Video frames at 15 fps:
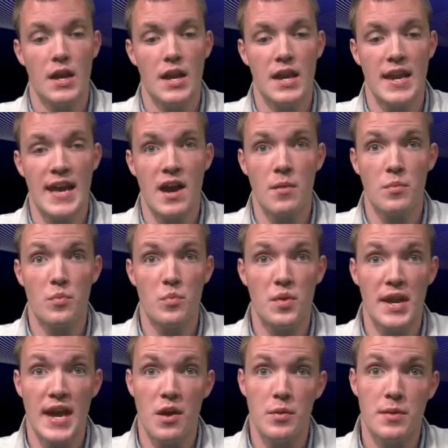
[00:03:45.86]

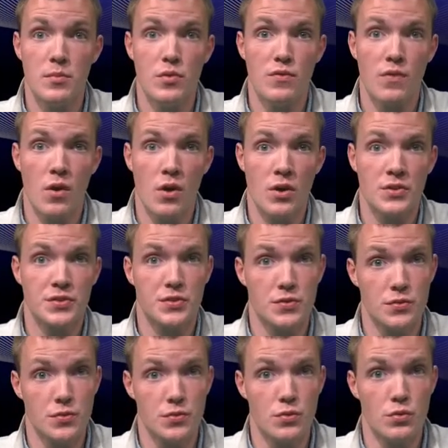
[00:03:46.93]
Now we move on
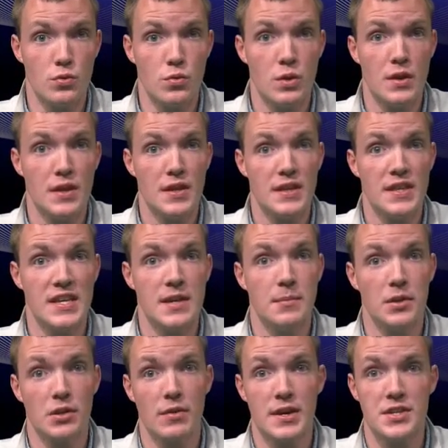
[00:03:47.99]
to the
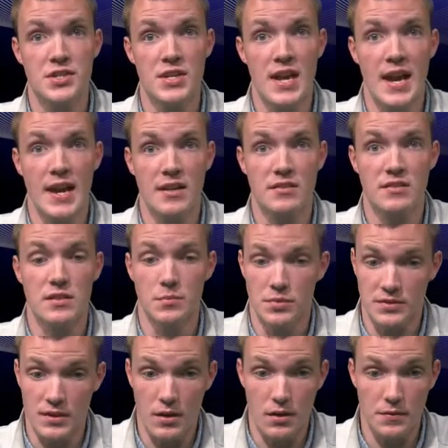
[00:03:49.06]
immigration acts
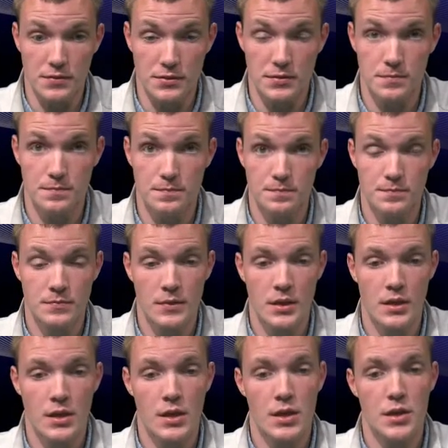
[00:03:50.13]
themselves.
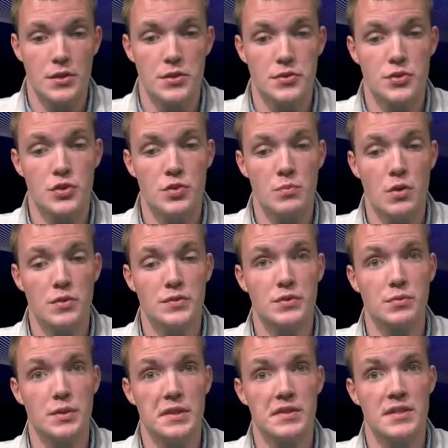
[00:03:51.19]
The two most
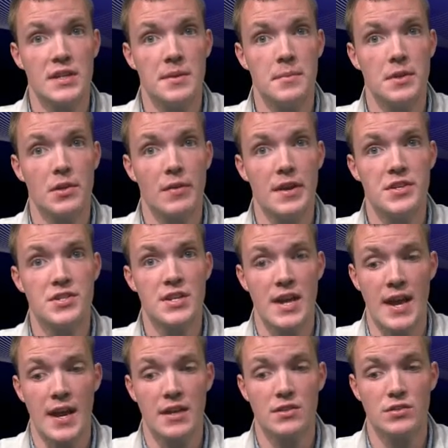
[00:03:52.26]
recent immigration
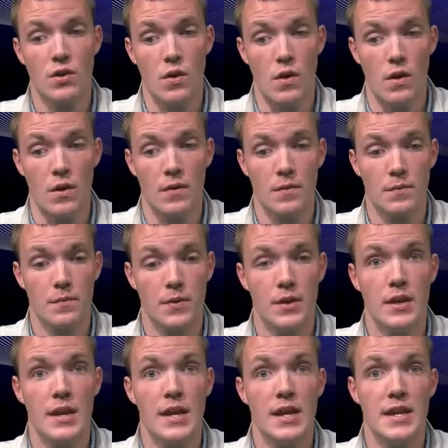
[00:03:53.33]
acts are
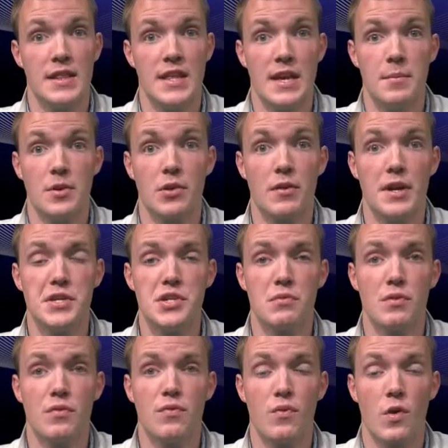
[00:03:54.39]
the Immigration
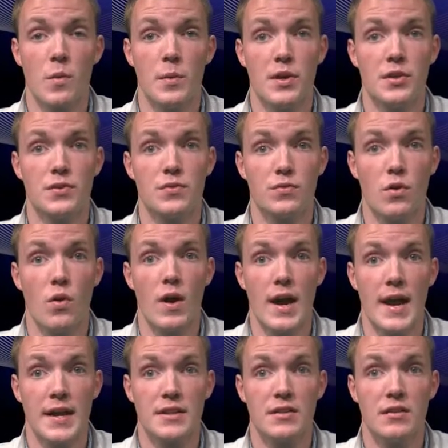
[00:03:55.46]
Reform and Control
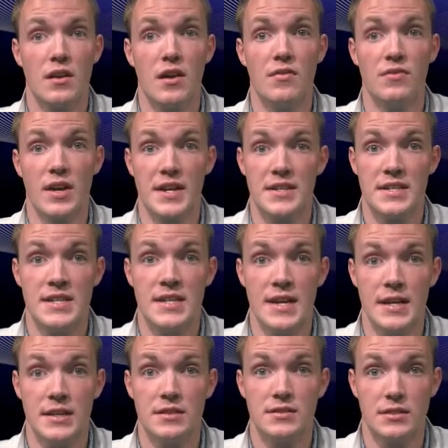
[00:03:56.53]
Act of
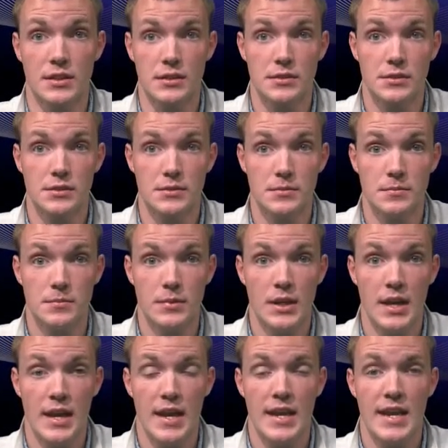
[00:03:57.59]
1986
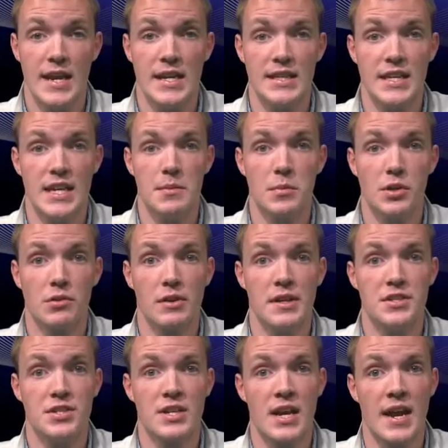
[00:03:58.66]
and the
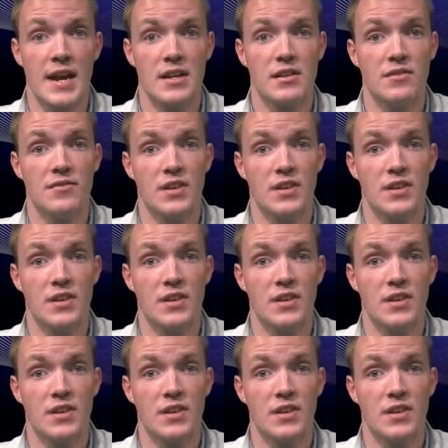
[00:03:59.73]
Immigration Act of